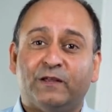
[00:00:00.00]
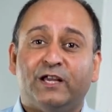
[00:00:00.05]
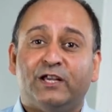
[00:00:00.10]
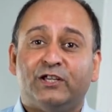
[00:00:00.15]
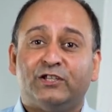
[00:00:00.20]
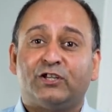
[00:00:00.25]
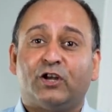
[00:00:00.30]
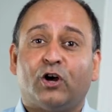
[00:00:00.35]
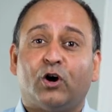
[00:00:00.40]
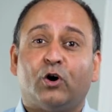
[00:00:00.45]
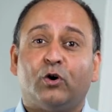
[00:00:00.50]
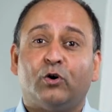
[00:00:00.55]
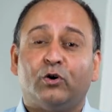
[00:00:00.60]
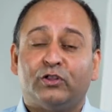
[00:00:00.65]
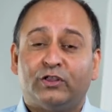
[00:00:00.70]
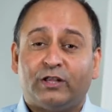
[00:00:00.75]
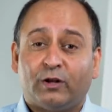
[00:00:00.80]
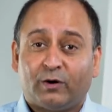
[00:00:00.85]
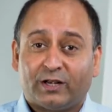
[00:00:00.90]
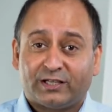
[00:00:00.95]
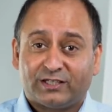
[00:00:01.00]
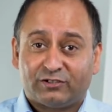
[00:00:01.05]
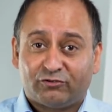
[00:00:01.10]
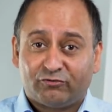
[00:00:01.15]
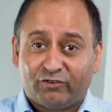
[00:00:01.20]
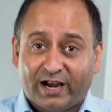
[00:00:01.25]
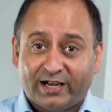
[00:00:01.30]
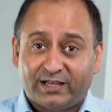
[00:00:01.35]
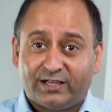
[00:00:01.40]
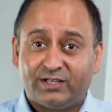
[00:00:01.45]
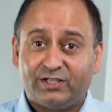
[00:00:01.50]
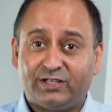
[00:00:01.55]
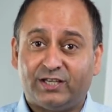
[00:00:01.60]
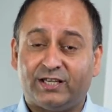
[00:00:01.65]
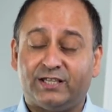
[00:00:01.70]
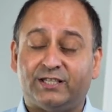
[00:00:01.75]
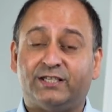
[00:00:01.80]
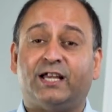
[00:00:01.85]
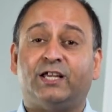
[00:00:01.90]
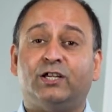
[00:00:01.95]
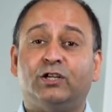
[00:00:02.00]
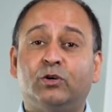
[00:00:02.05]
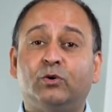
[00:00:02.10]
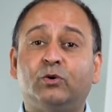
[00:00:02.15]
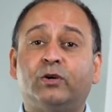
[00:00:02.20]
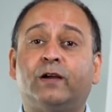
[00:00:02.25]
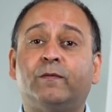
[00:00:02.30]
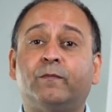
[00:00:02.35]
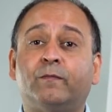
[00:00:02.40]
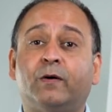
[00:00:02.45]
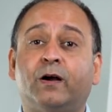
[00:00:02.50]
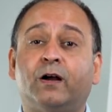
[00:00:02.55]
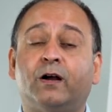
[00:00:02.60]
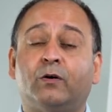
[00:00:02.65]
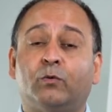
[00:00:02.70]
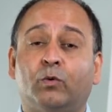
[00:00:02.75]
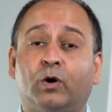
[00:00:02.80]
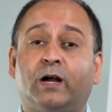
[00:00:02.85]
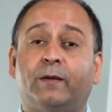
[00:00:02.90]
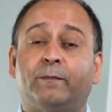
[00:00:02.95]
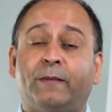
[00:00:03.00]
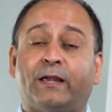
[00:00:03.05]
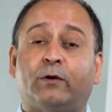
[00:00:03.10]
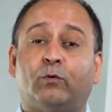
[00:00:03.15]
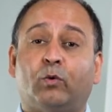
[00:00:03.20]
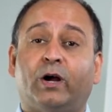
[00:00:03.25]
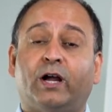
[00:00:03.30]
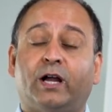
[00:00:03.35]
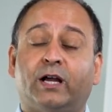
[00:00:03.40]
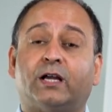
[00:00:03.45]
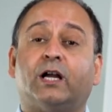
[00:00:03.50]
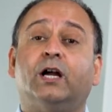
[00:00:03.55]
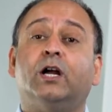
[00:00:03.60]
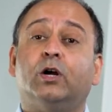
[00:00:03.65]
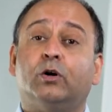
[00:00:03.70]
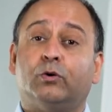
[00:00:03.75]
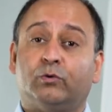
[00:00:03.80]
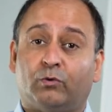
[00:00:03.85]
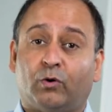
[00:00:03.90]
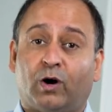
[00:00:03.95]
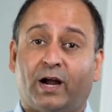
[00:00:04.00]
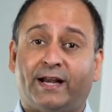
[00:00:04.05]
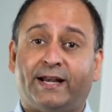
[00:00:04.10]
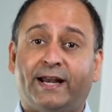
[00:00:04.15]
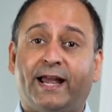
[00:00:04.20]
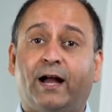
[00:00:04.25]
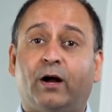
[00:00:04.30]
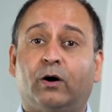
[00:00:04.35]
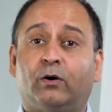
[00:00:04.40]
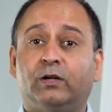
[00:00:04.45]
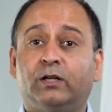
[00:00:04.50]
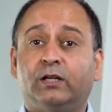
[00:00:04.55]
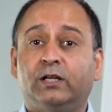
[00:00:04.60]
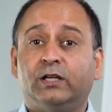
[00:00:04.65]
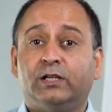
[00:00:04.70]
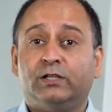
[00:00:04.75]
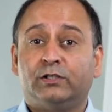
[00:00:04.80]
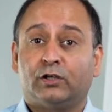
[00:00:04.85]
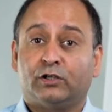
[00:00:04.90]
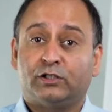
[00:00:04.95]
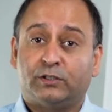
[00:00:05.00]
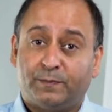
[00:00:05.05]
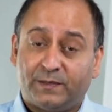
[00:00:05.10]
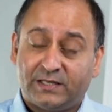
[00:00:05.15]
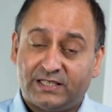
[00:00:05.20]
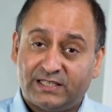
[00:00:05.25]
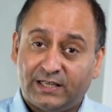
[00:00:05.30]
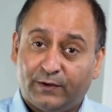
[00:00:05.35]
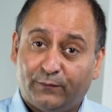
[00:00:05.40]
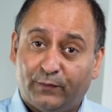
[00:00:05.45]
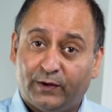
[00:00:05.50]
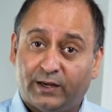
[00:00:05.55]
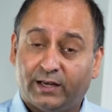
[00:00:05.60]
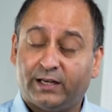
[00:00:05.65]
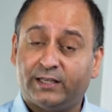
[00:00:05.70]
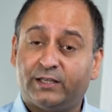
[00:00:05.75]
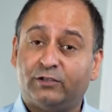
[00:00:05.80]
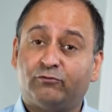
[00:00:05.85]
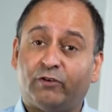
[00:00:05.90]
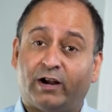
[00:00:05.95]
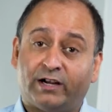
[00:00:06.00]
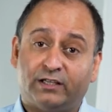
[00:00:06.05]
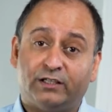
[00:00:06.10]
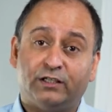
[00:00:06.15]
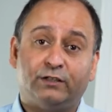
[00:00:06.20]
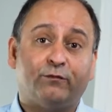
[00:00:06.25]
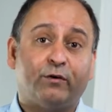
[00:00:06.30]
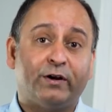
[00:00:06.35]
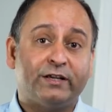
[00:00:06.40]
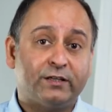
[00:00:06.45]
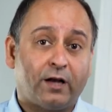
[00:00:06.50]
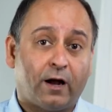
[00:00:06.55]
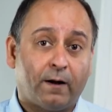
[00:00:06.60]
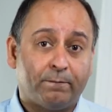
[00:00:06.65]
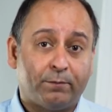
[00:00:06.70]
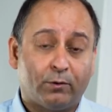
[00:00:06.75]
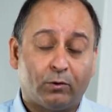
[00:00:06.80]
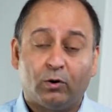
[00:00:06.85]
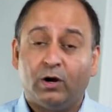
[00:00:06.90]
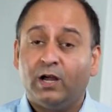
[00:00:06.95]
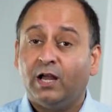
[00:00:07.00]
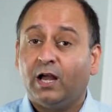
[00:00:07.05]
So there are strategies that you can work, work, make work right now. So specifically, strategies, for example,